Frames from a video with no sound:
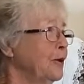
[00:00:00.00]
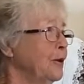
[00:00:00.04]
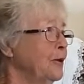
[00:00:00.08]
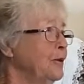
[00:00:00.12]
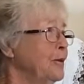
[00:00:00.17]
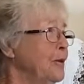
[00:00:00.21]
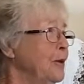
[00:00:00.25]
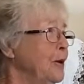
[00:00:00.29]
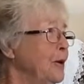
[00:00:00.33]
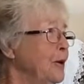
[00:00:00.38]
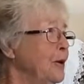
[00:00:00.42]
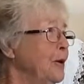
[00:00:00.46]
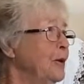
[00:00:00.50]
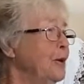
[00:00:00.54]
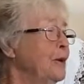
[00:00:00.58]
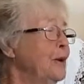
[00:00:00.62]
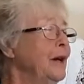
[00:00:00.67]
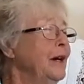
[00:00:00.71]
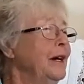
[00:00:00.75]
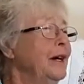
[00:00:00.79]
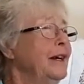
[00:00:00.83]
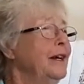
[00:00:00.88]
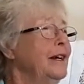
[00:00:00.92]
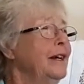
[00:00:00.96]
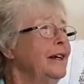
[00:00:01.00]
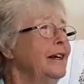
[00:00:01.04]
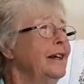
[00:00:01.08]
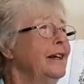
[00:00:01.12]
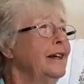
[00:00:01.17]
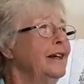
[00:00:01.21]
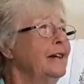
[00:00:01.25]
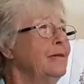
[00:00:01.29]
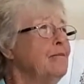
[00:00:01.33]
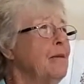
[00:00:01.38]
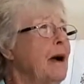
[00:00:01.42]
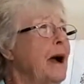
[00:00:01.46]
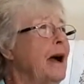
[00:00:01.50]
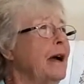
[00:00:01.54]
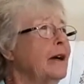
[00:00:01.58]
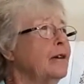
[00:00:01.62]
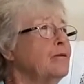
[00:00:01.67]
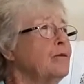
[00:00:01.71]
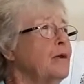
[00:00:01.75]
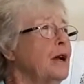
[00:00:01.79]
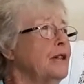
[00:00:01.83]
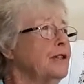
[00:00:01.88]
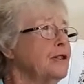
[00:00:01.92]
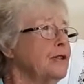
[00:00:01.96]
them all. Mark
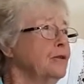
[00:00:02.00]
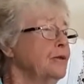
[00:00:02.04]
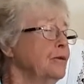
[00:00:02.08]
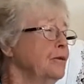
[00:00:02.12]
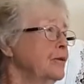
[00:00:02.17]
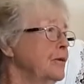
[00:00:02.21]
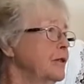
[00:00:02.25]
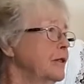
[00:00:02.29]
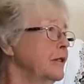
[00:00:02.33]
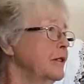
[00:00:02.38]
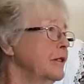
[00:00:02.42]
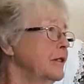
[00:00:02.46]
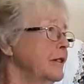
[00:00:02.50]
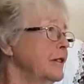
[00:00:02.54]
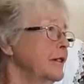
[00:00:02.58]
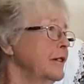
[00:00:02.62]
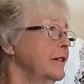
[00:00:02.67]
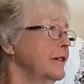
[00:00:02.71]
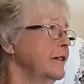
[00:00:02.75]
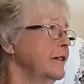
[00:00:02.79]
Russell was.